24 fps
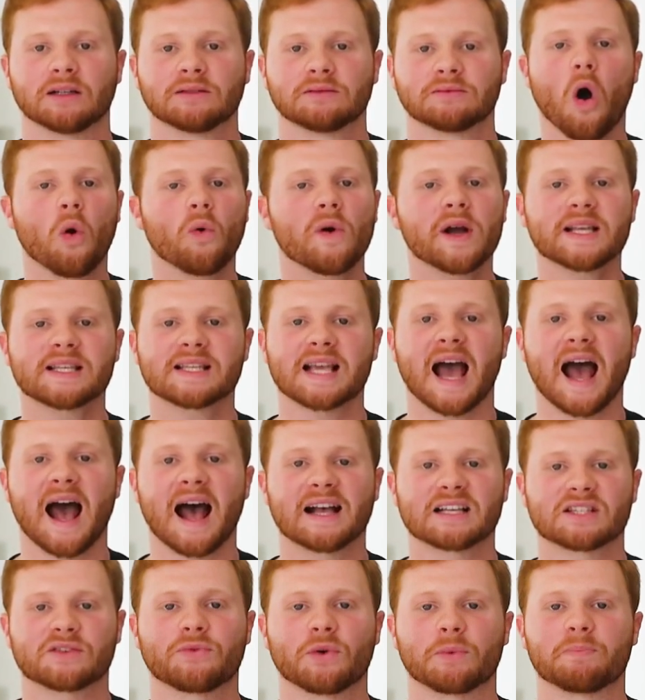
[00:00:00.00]
Always
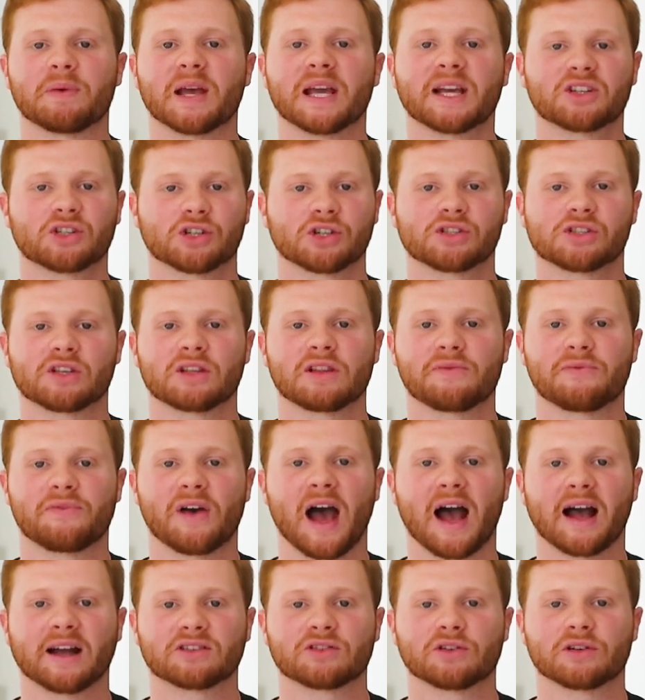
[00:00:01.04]
ask for pictures of the
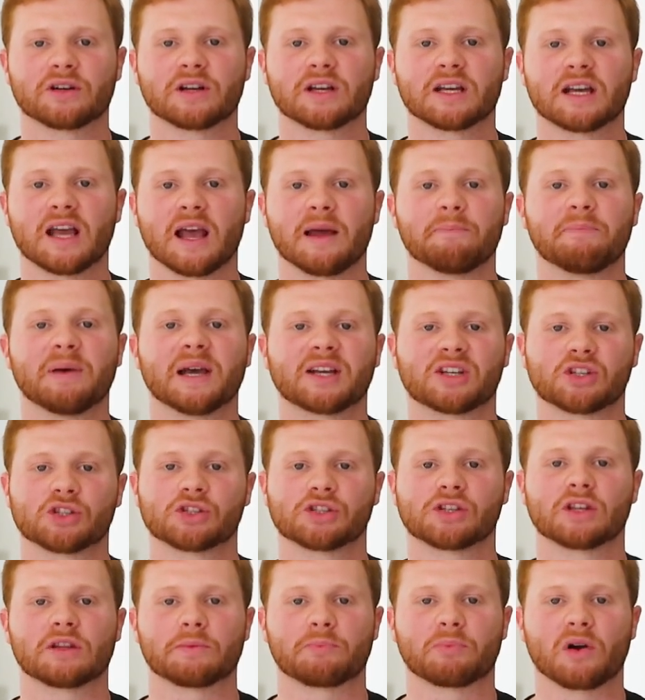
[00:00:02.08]
factory and
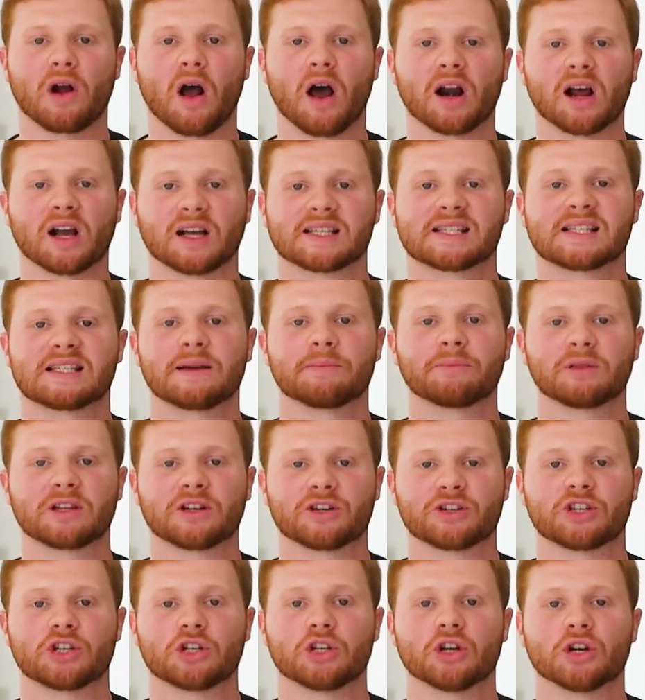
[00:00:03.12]
pictures of the product
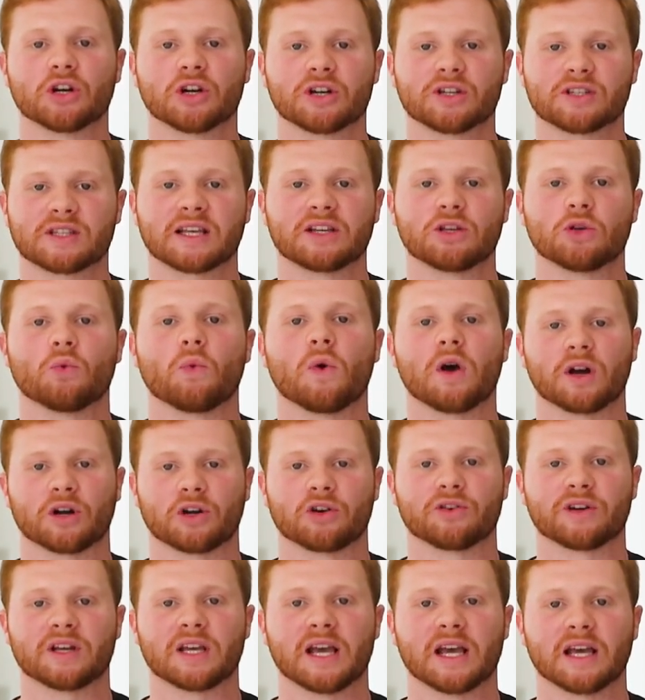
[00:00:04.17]
similar to yours that you want
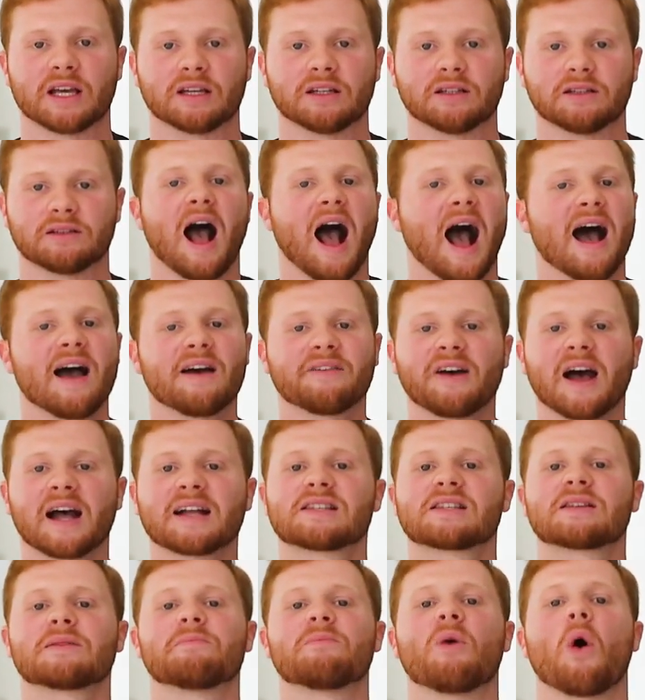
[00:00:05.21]
to create. I've had
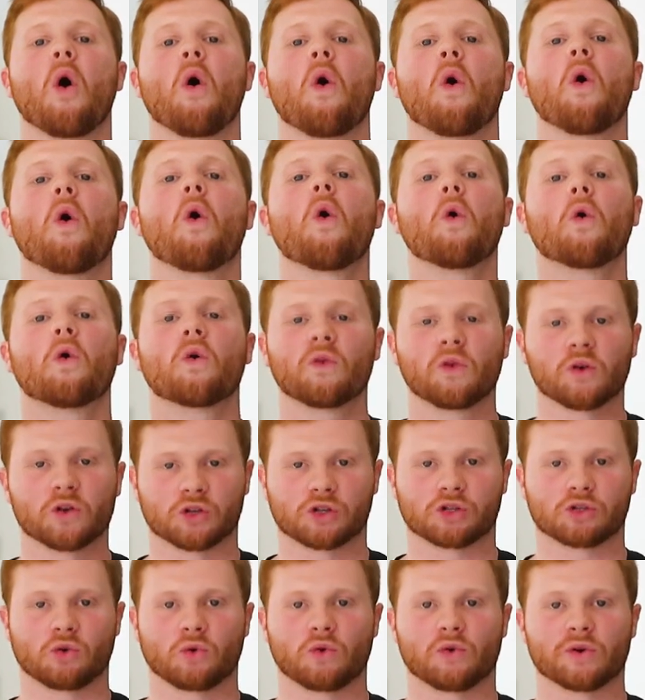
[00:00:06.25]
some horror
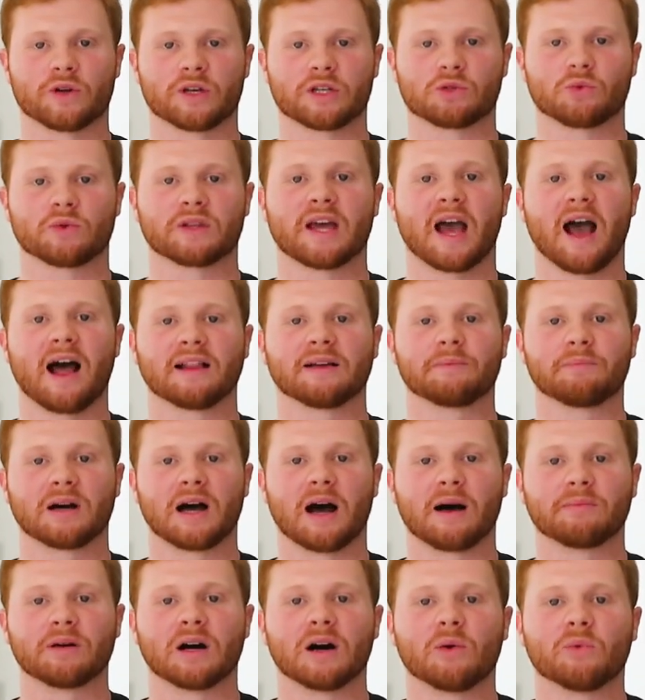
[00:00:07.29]
stories with
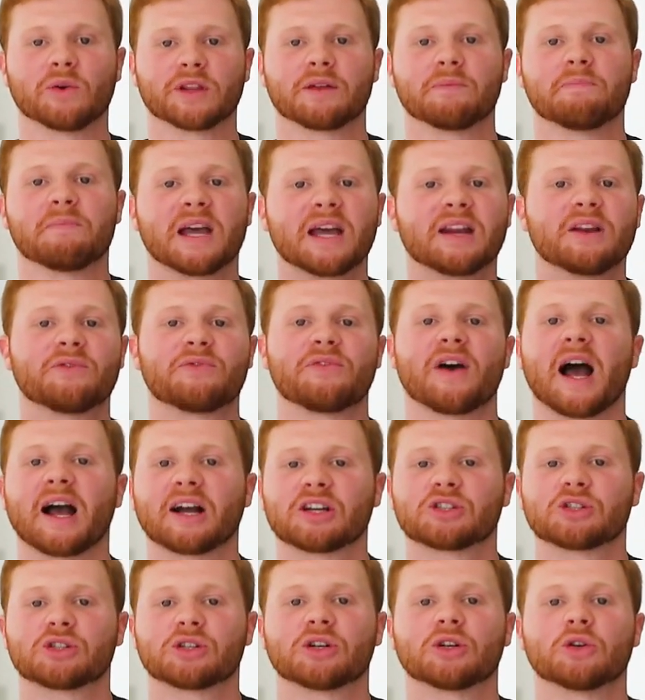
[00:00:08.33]
Alibaba with a
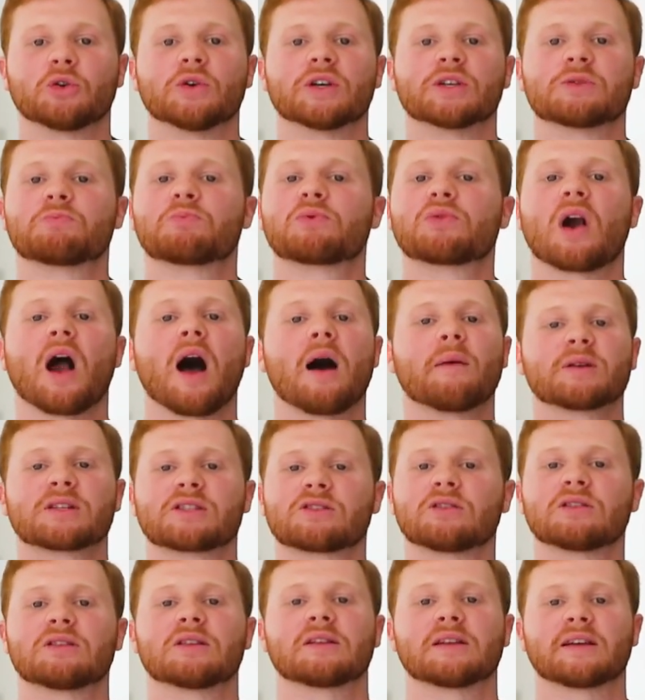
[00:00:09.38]
manufacturer who has promised
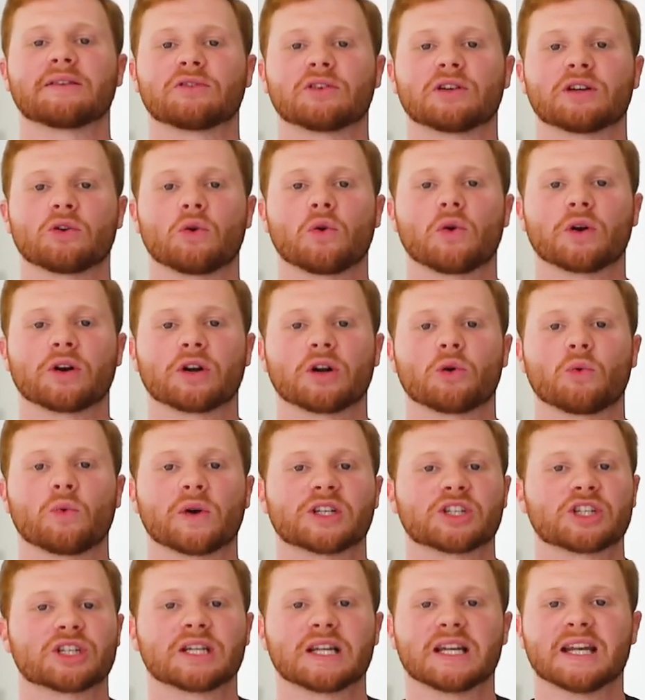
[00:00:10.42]
to deliver an order
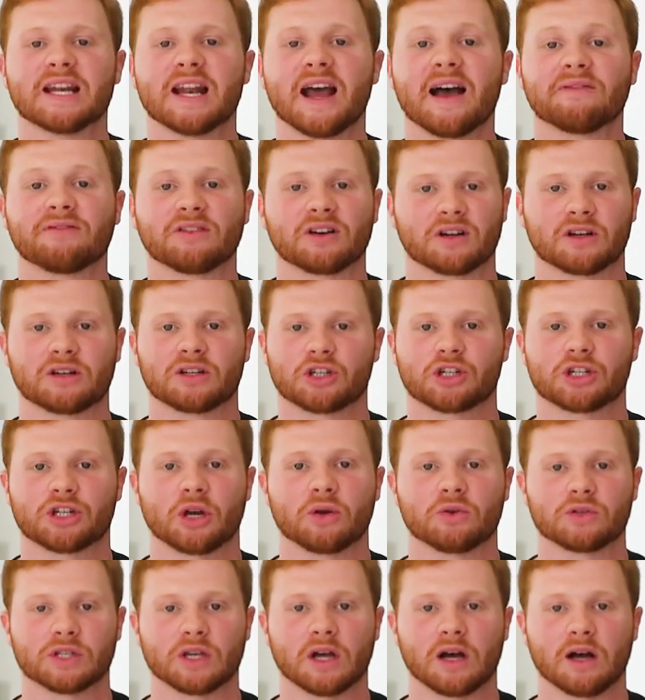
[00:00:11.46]
which never shows